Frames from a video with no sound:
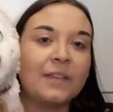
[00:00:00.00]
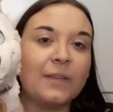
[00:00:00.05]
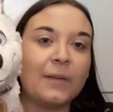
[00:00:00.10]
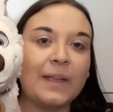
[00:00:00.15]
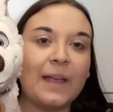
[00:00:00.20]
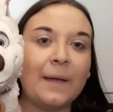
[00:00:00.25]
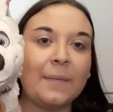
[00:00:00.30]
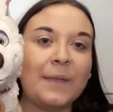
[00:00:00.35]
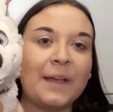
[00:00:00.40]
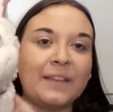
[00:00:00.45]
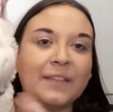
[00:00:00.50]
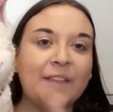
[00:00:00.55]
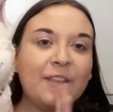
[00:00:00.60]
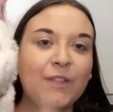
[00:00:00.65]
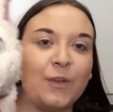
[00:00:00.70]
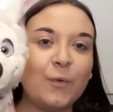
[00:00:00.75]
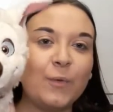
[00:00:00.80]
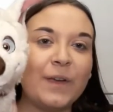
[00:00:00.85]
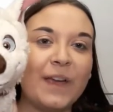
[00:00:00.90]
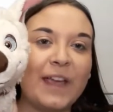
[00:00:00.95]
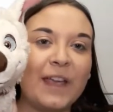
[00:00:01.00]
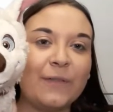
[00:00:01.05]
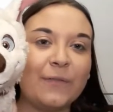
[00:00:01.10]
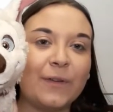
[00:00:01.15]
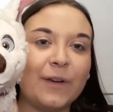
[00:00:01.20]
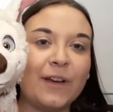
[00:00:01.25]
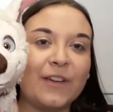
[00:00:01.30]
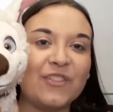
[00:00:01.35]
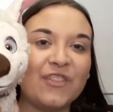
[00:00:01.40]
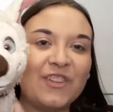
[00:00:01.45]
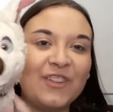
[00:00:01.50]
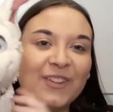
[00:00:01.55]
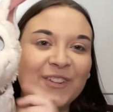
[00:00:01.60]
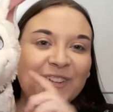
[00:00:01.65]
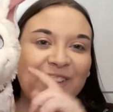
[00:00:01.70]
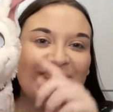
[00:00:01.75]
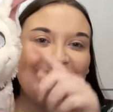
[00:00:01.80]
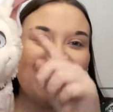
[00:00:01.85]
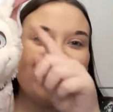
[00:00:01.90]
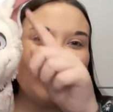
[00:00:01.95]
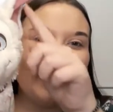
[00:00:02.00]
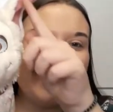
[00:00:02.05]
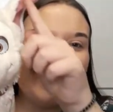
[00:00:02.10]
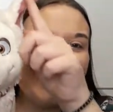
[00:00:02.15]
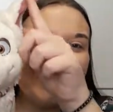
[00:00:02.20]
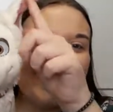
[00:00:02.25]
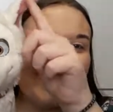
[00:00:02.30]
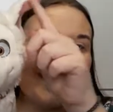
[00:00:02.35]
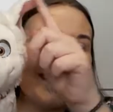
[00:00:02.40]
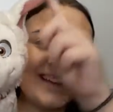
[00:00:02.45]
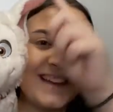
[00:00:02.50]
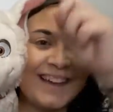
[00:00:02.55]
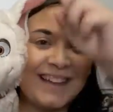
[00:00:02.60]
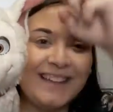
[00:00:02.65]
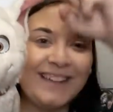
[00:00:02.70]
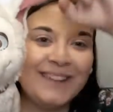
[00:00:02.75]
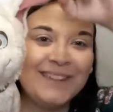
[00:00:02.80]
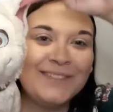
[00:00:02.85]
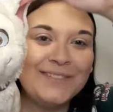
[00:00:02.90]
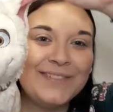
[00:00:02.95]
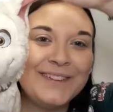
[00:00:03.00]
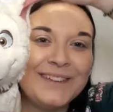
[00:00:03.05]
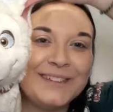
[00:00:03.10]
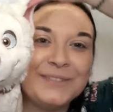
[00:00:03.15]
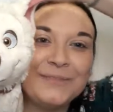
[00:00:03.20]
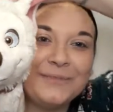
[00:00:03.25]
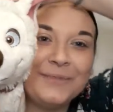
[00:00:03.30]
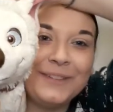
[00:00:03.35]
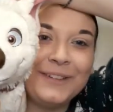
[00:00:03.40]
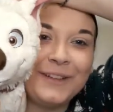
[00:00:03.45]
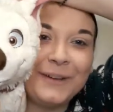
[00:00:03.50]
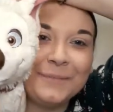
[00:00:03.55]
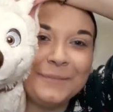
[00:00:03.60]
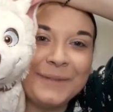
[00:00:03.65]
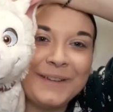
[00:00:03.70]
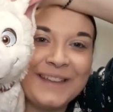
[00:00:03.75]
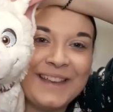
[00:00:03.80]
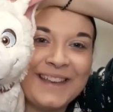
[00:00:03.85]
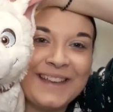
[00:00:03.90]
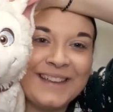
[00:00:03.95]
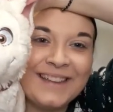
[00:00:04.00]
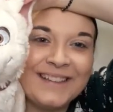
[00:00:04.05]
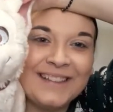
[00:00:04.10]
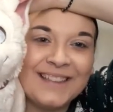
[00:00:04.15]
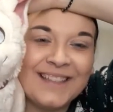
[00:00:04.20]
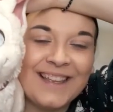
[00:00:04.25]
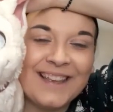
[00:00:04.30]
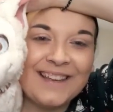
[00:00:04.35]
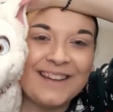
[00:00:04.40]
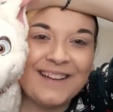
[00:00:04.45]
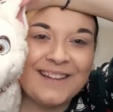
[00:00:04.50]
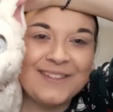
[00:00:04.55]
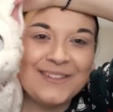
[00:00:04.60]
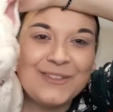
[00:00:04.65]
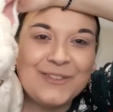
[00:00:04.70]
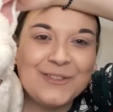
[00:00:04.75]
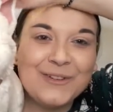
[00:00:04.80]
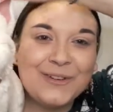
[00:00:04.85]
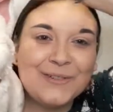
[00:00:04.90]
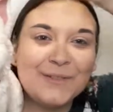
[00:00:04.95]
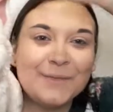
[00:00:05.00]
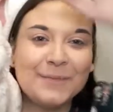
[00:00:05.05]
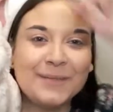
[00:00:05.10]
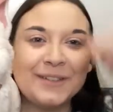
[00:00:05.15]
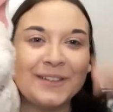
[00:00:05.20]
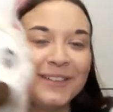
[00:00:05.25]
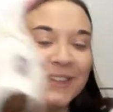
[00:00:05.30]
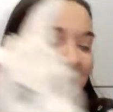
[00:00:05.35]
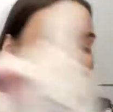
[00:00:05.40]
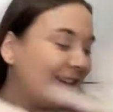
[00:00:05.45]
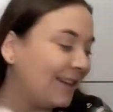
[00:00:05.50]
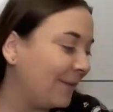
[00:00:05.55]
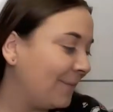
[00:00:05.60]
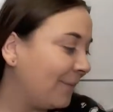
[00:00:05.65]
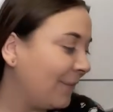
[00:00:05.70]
So yeah, that's the U K version. Look at his ears. I love his floppy ears. They are adorable.